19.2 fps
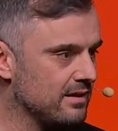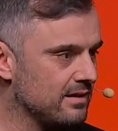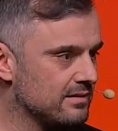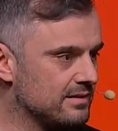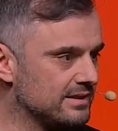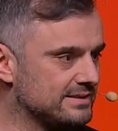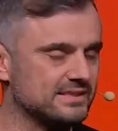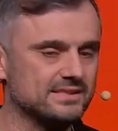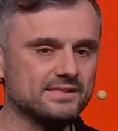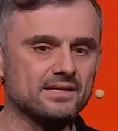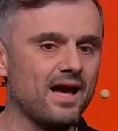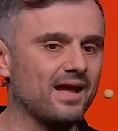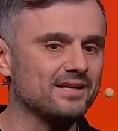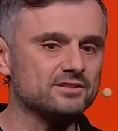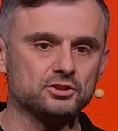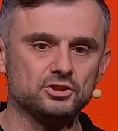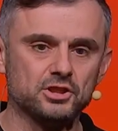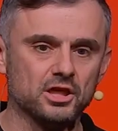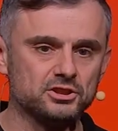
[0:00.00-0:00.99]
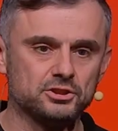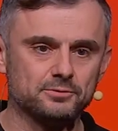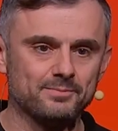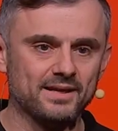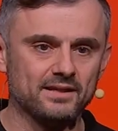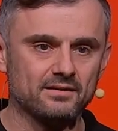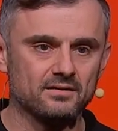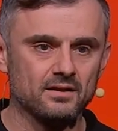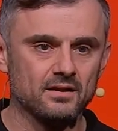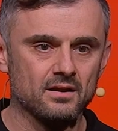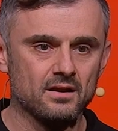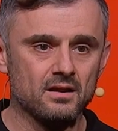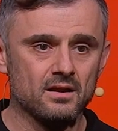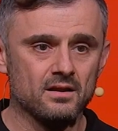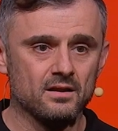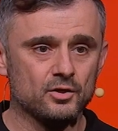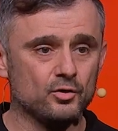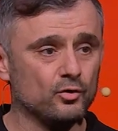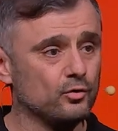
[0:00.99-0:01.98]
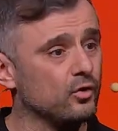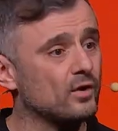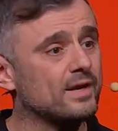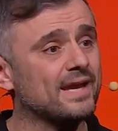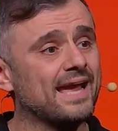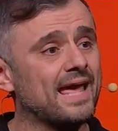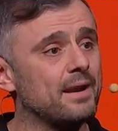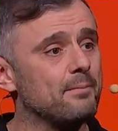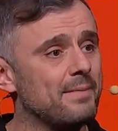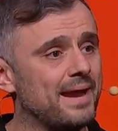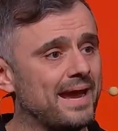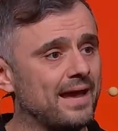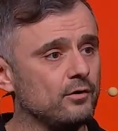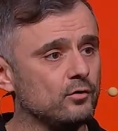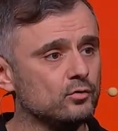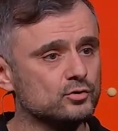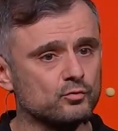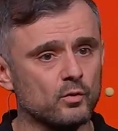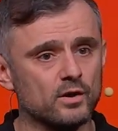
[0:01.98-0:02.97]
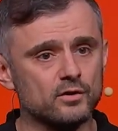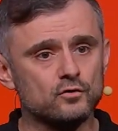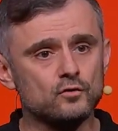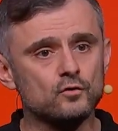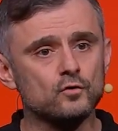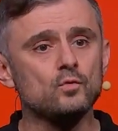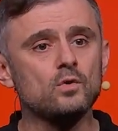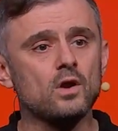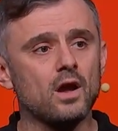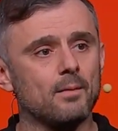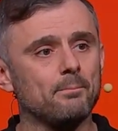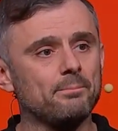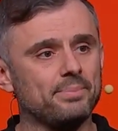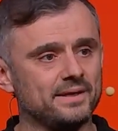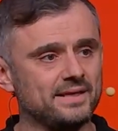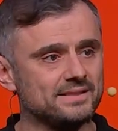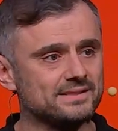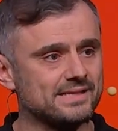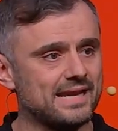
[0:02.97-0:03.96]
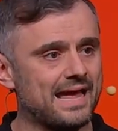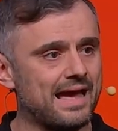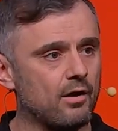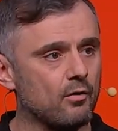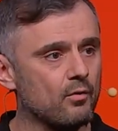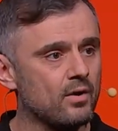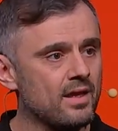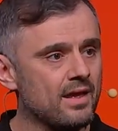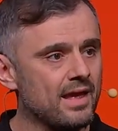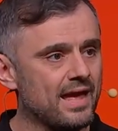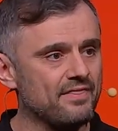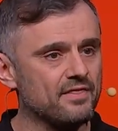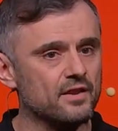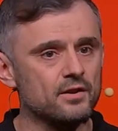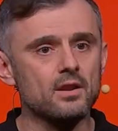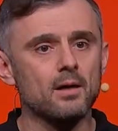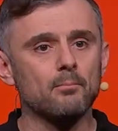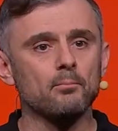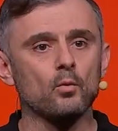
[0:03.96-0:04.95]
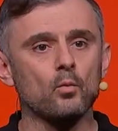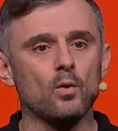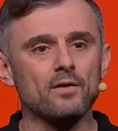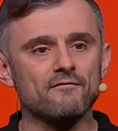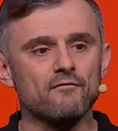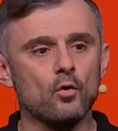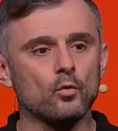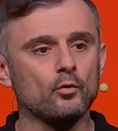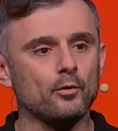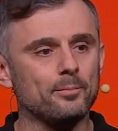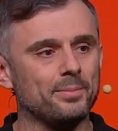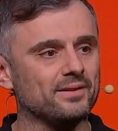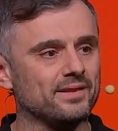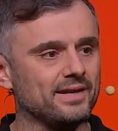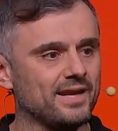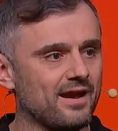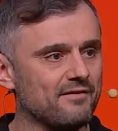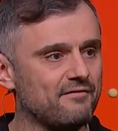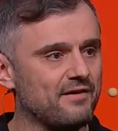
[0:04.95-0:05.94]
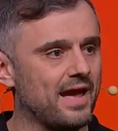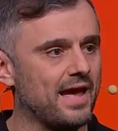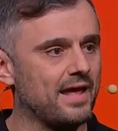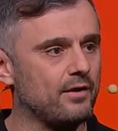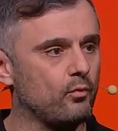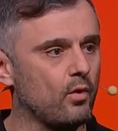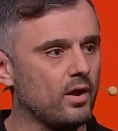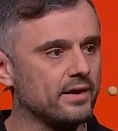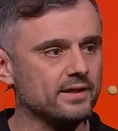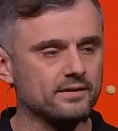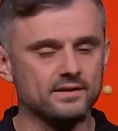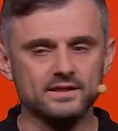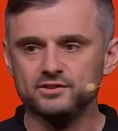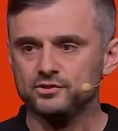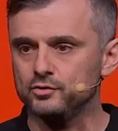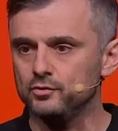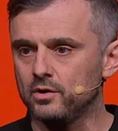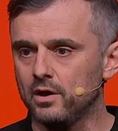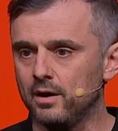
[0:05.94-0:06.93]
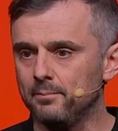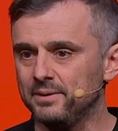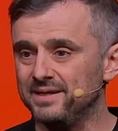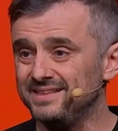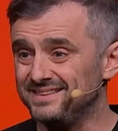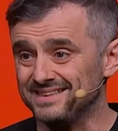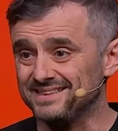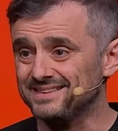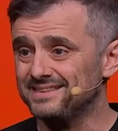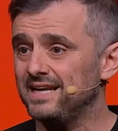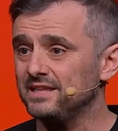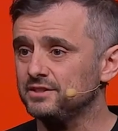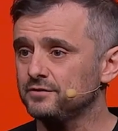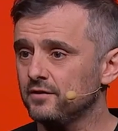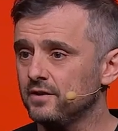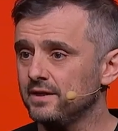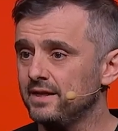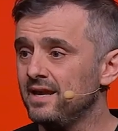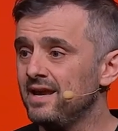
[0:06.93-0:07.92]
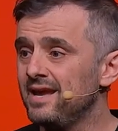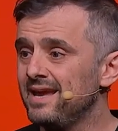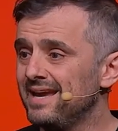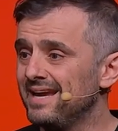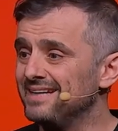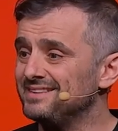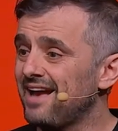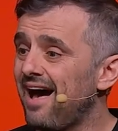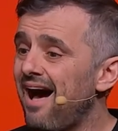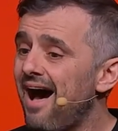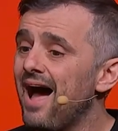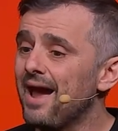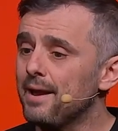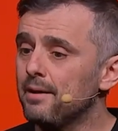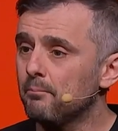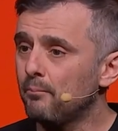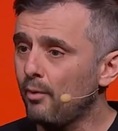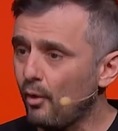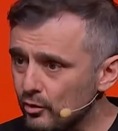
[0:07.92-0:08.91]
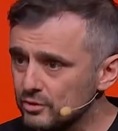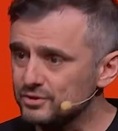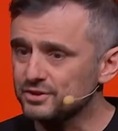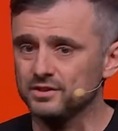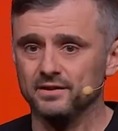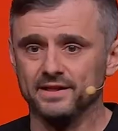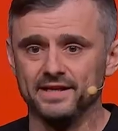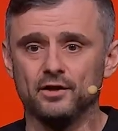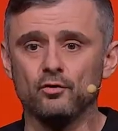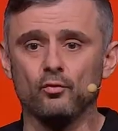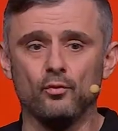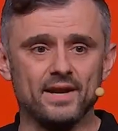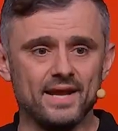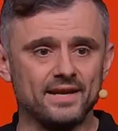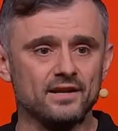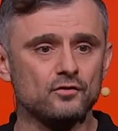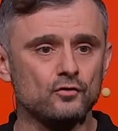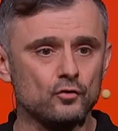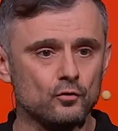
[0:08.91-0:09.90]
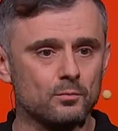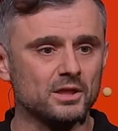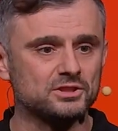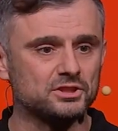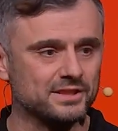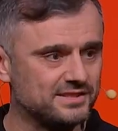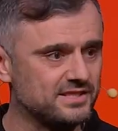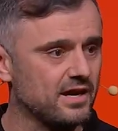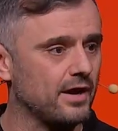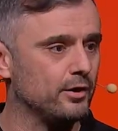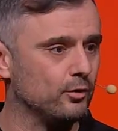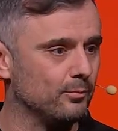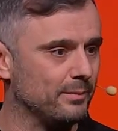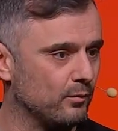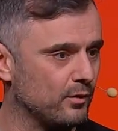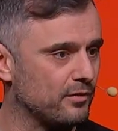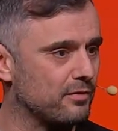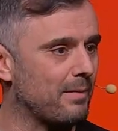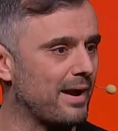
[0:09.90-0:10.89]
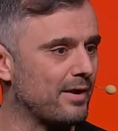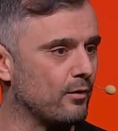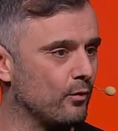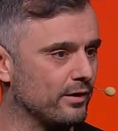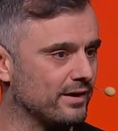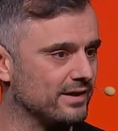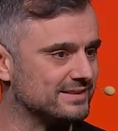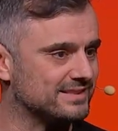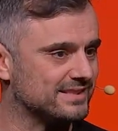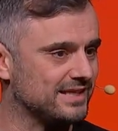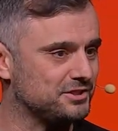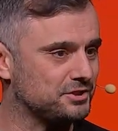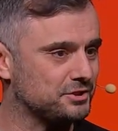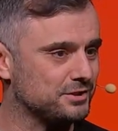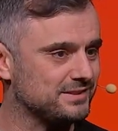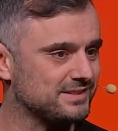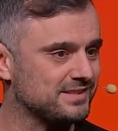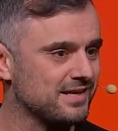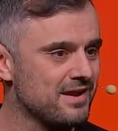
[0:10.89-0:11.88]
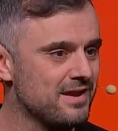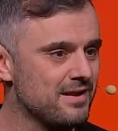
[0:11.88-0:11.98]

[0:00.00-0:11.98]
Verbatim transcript: This is not judgment. You're looking at a man who's run two companies now, and the number one vulnerability I've had running these two companies successfully is I personally created too much entitlement with my organizations